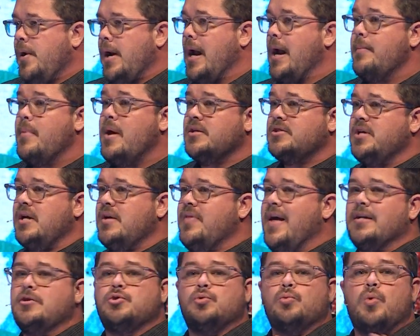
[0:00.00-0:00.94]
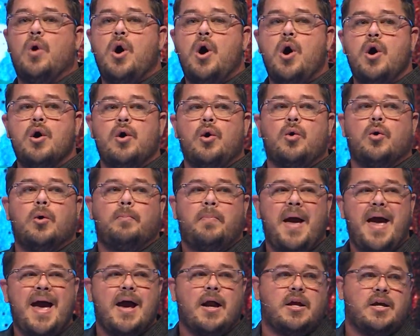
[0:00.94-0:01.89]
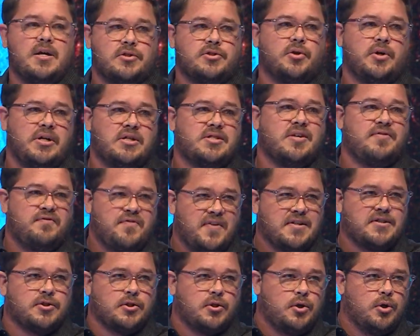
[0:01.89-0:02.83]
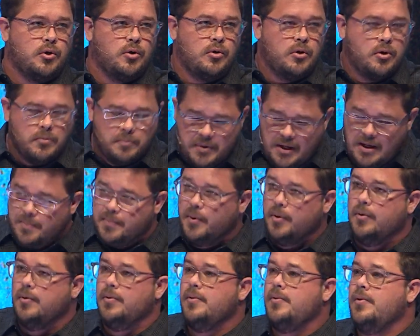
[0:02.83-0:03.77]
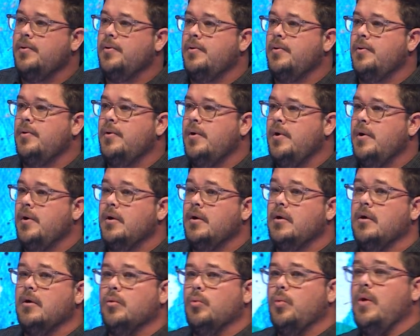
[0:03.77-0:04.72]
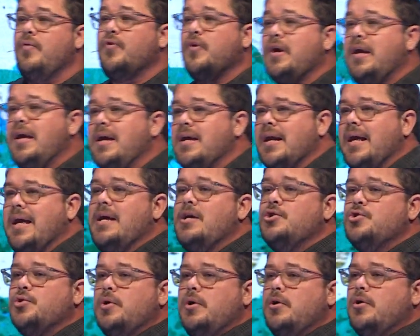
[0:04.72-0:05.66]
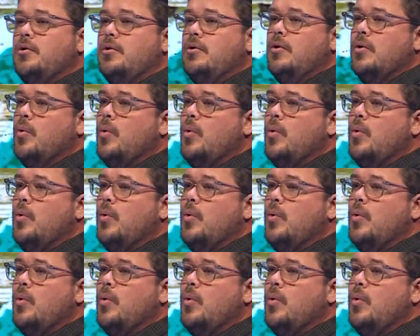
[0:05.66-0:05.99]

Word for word: And I'm not saying that's wrong or bad because there is a physical people. We forget Israel